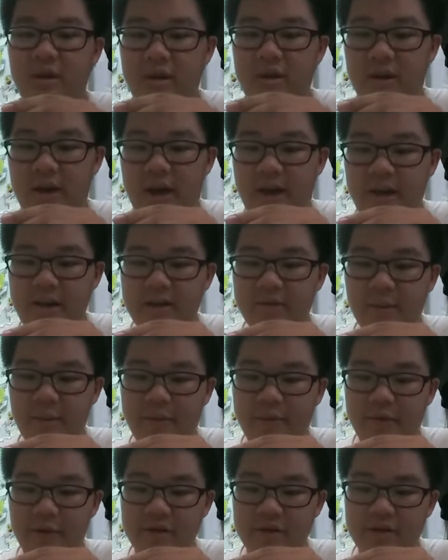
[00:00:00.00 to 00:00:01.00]
At least from a
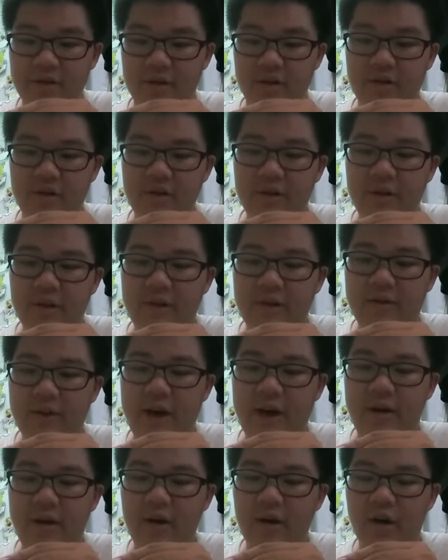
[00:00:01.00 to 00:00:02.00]
first look.
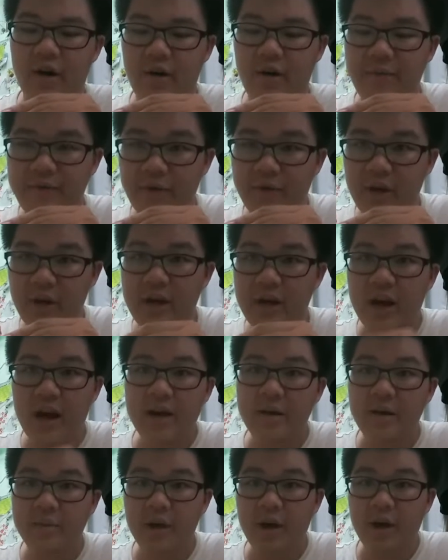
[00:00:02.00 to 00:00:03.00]
Now, hopefully, I
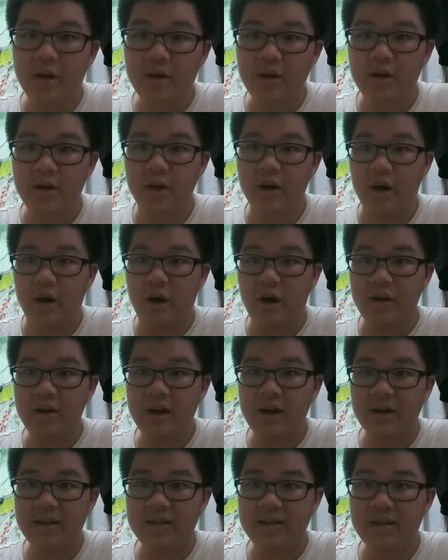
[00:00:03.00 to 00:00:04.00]
am not gone
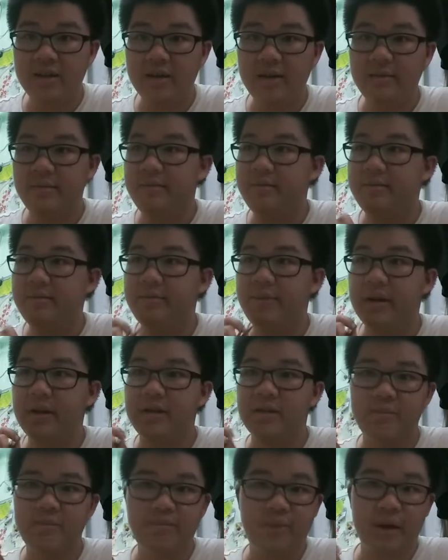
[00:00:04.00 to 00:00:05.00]
yet by
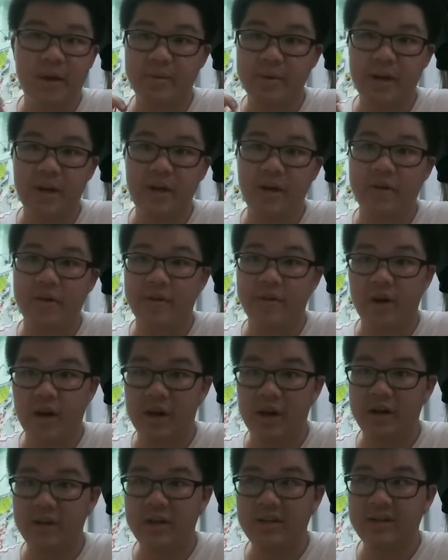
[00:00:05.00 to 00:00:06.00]
the beginning of
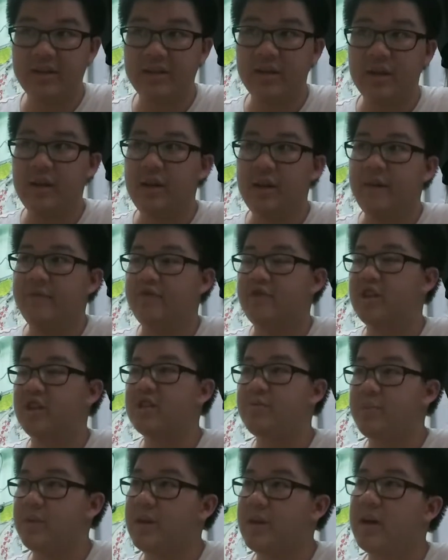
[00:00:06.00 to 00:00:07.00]
August,
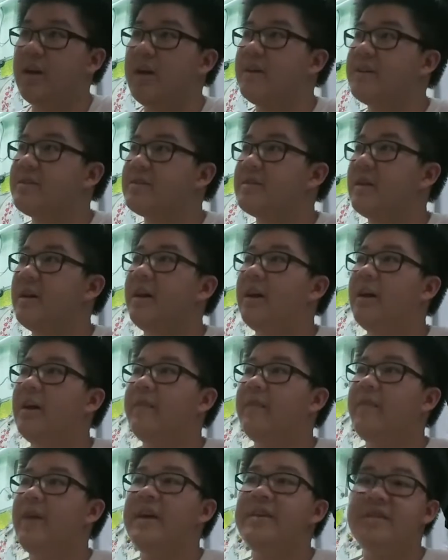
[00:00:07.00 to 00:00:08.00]
just because
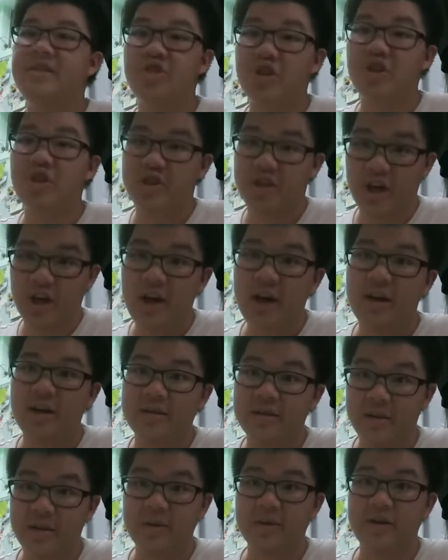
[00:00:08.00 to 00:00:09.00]
ACGHK is
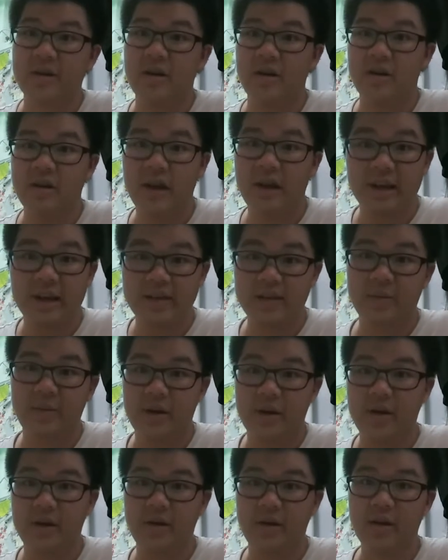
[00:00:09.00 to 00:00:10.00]
coming
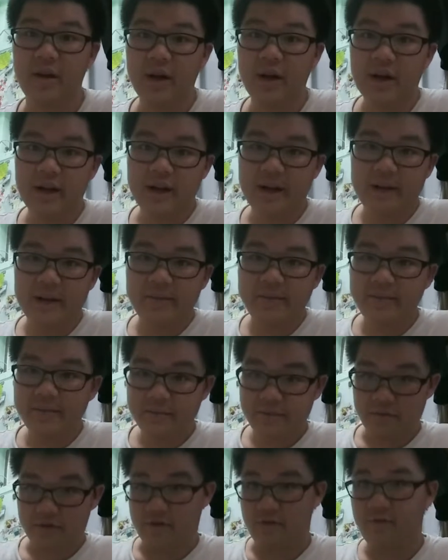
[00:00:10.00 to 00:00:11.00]
here.
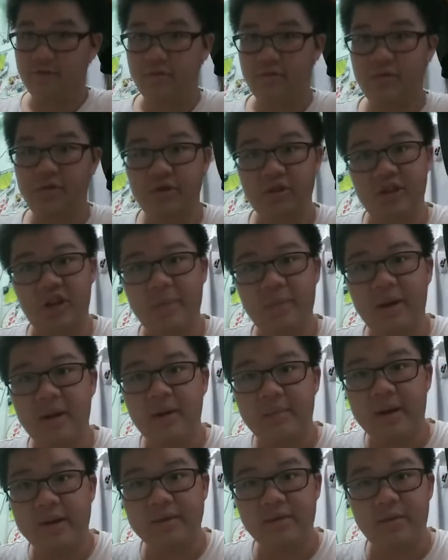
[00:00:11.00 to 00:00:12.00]
Should I buy the
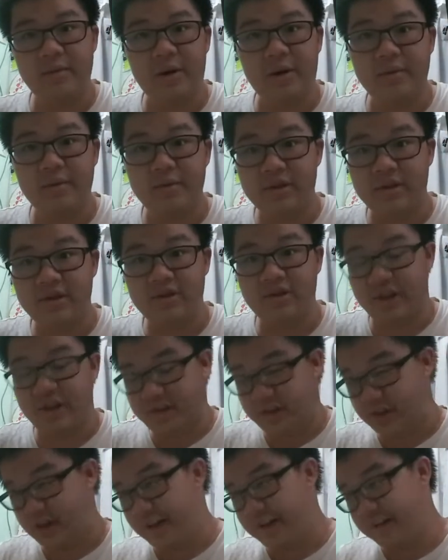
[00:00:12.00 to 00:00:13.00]
Master Grade Barbatos just
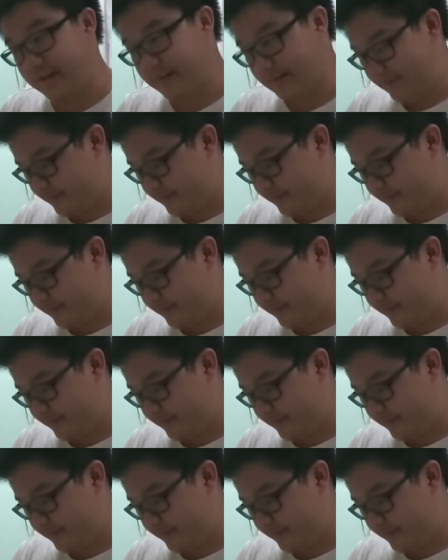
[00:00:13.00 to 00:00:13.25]
cause?